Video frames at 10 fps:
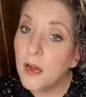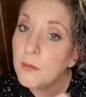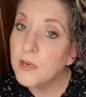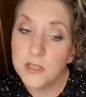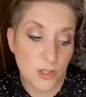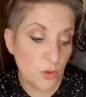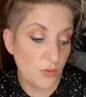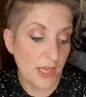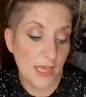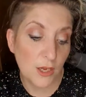I'm gonna do
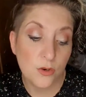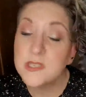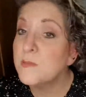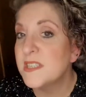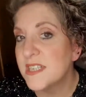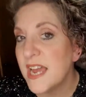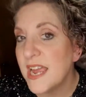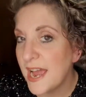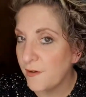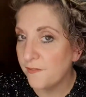the Christmas
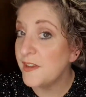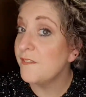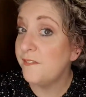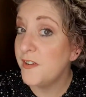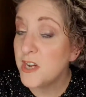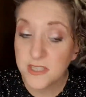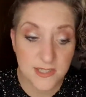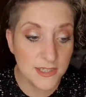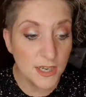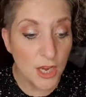Day outfit
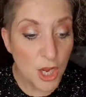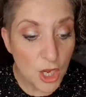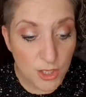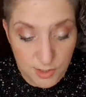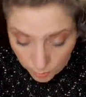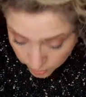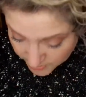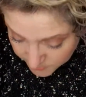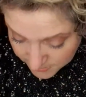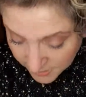first. So
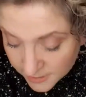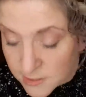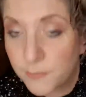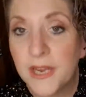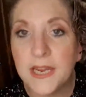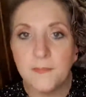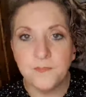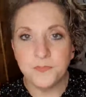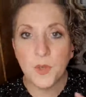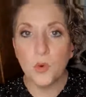Christmas Day to me,
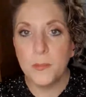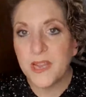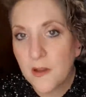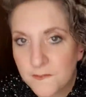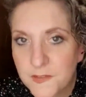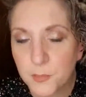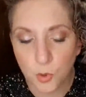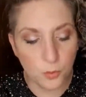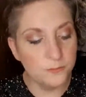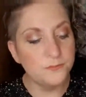you want to be
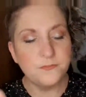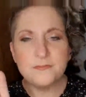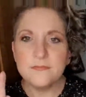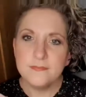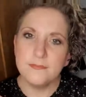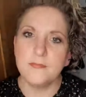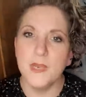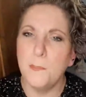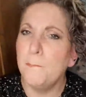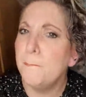comfortable,
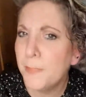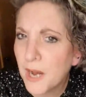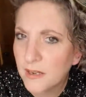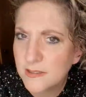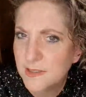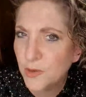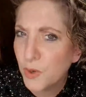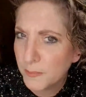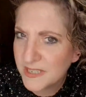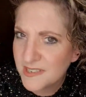but you
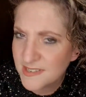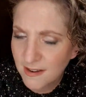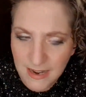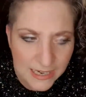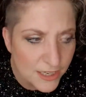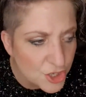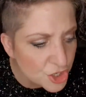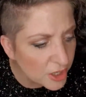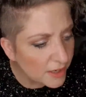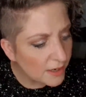want to be stylish.